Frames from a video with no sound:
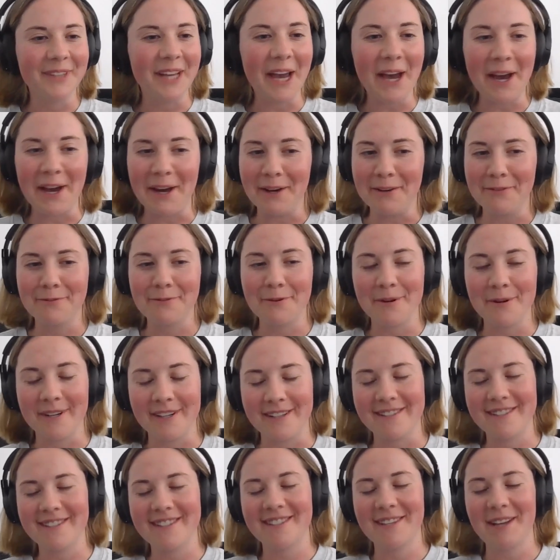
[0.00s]
Yeah, of
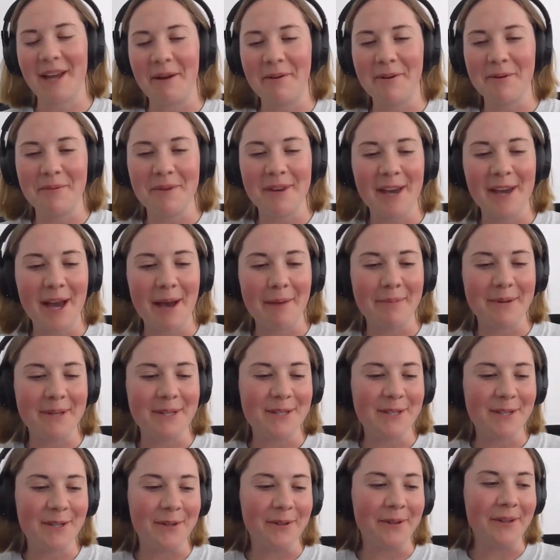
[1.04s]
course. I would be happy
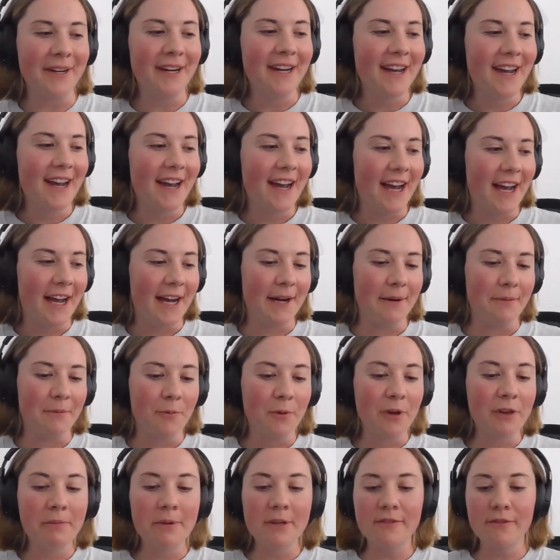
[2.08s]
to.
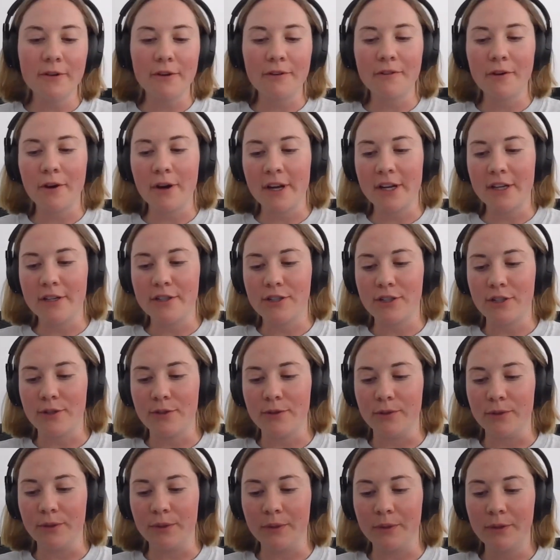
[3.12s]
We've been referring
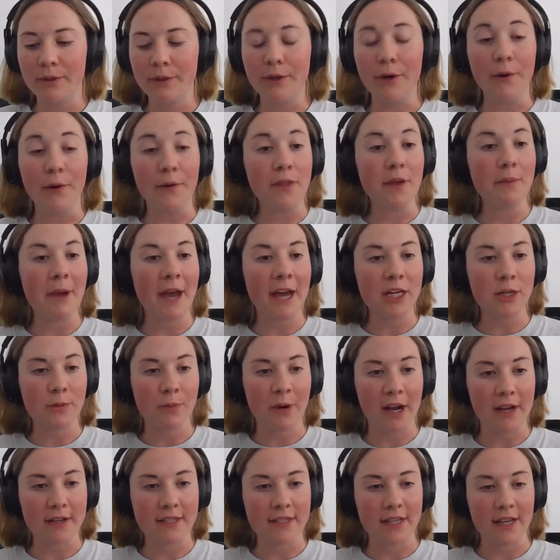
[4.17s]
to, the batch
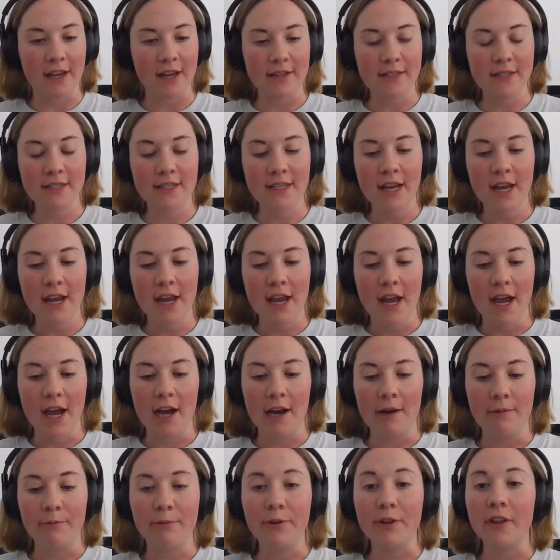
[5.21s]
process.
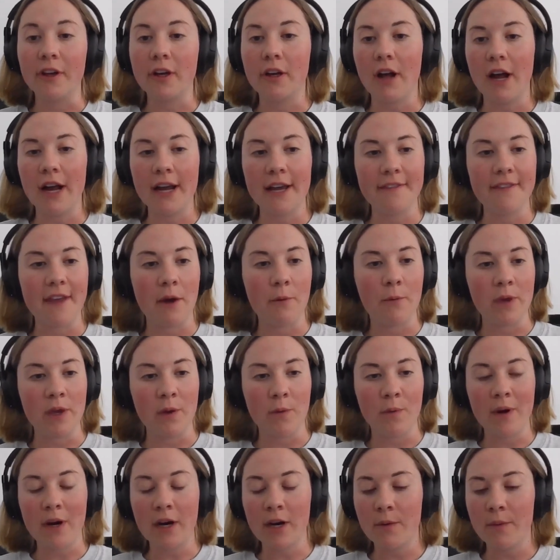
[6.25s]
For the client that we
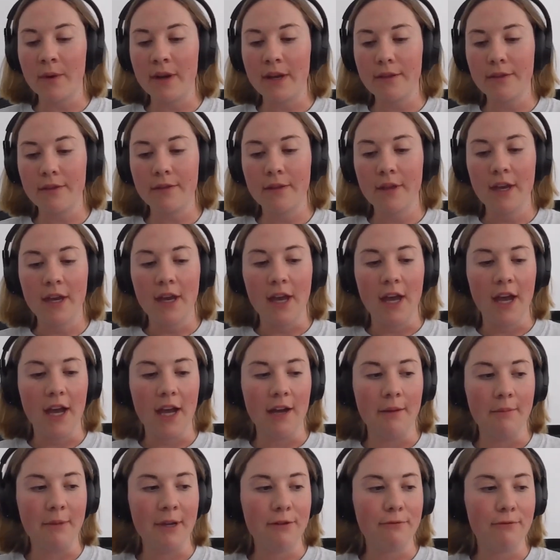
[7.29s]
work with,
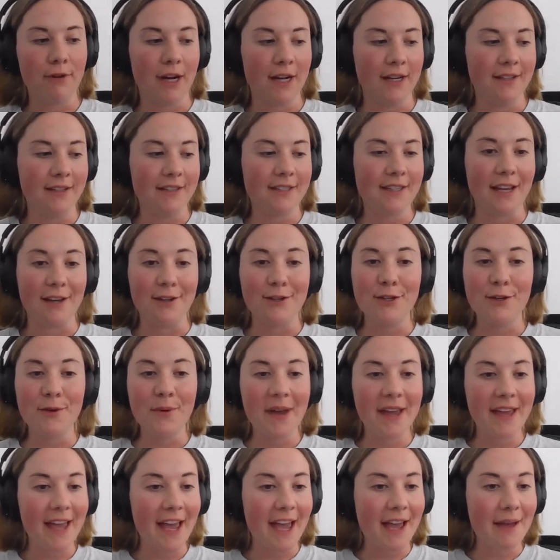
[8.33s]
it runs at 2
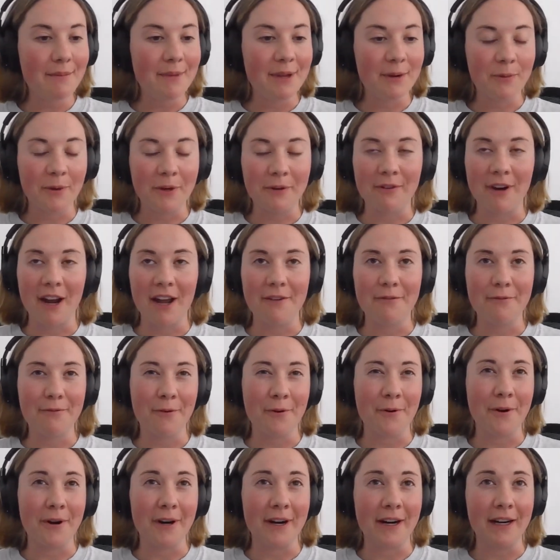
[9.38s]
a.m. and will run
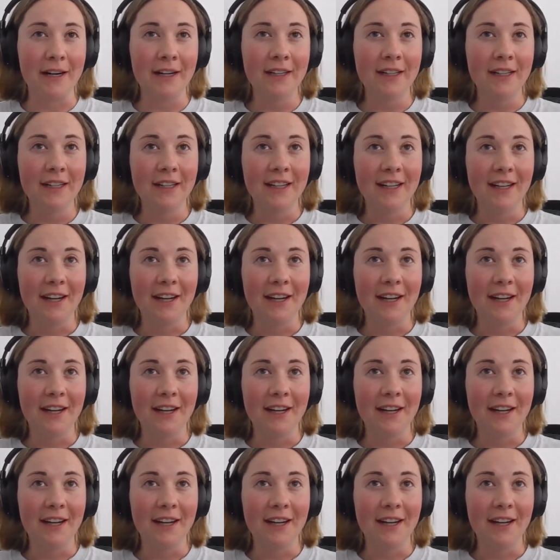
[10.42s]
for